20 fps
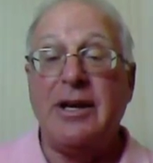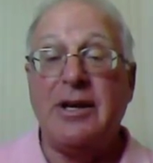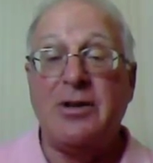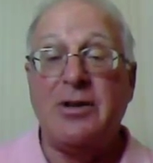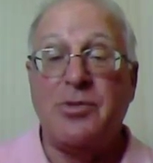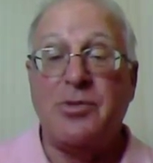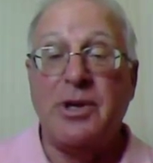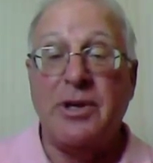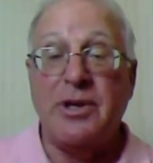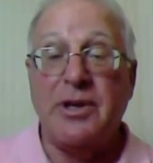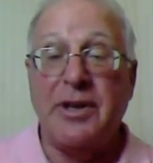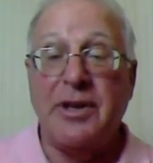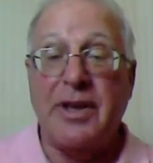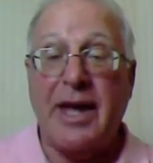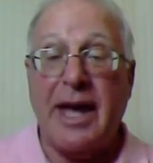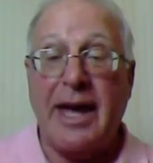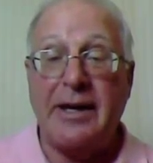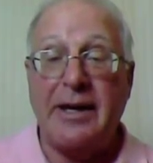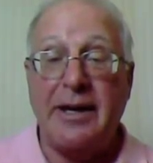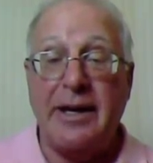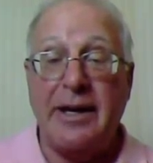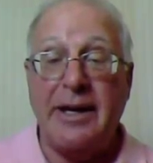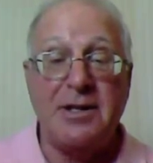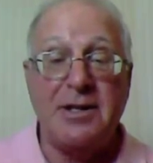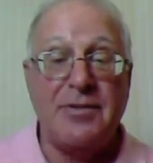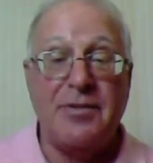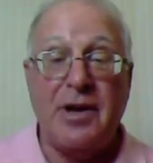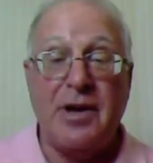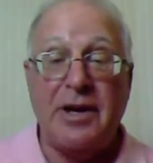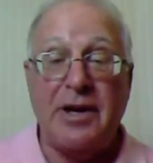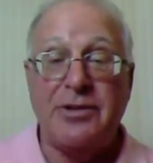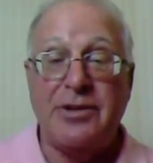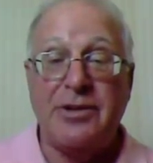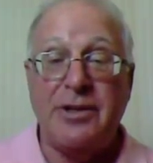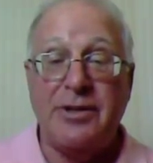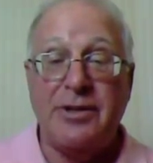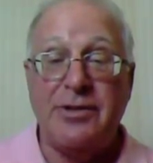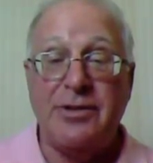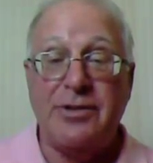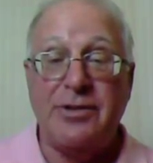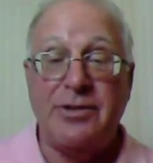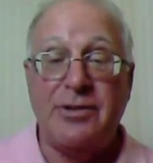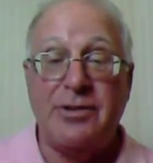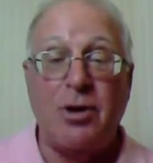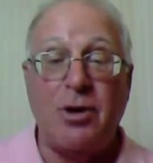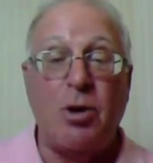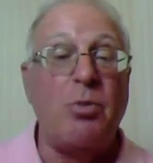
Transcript: It's really that each of us is